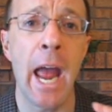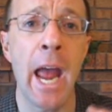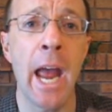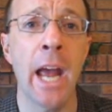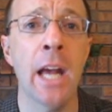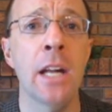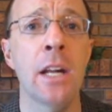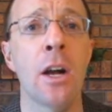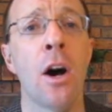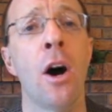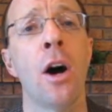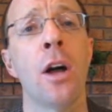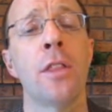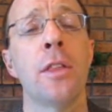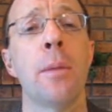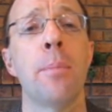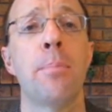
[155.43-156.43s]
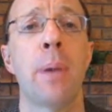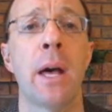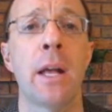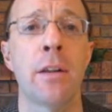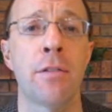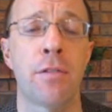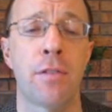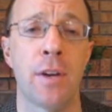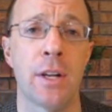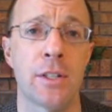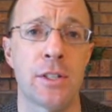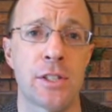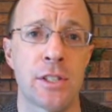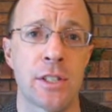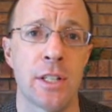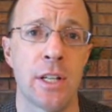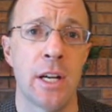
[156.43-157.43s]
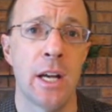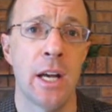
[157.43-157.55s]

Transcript: and on the benefits